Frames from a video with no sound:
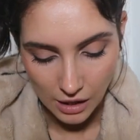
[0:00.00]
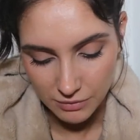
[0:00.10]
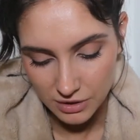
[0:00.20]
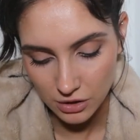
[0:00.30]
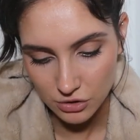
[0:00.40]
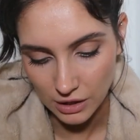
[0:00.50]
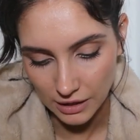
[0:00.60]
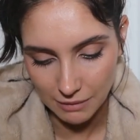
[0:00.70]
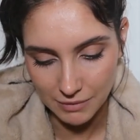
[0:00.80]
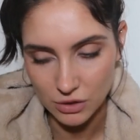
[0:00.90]
I was gonna try
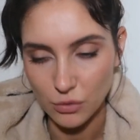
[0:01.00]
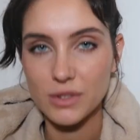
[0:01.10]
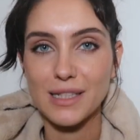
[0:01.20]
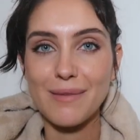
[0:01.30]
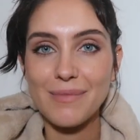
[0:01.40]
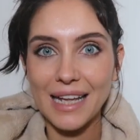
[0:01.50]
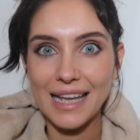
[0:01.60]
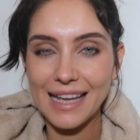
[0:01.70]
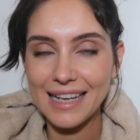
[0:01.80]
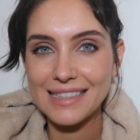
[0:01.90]
and get my toes done but I
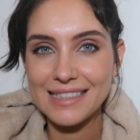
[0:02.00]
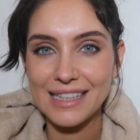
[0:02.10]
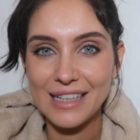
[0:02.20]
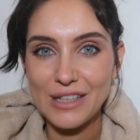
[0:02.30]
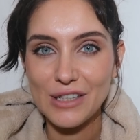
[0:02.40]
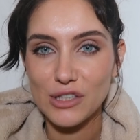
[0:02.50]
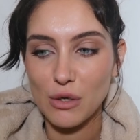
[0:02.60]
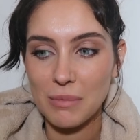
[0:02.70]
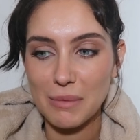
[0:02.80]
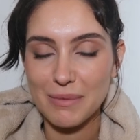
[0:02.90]
hate
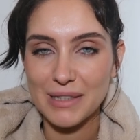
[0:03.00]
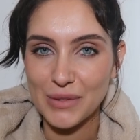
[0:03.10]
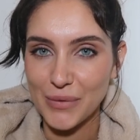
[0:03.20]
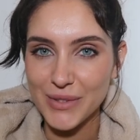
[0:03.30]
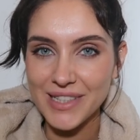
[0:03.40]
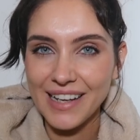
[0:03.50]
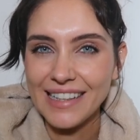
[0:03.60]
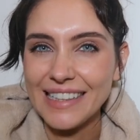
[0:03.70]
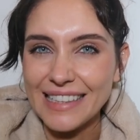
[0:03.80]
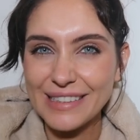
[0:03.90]
showing people my toes
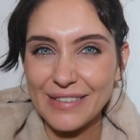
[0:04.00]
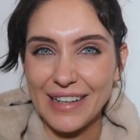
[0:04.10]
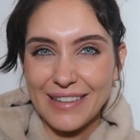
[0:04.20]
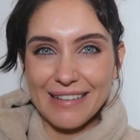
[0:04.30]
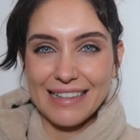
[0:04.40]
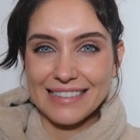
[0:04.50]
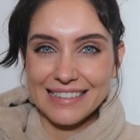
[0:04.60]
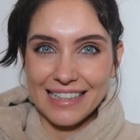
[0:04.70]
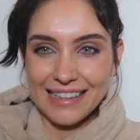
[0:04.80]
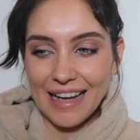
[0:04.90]
I don't know if anyone else
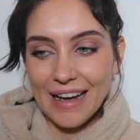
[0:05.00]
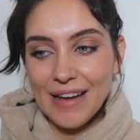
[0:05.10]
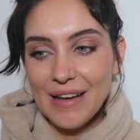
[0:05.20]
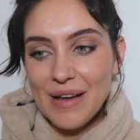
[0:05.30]
is like that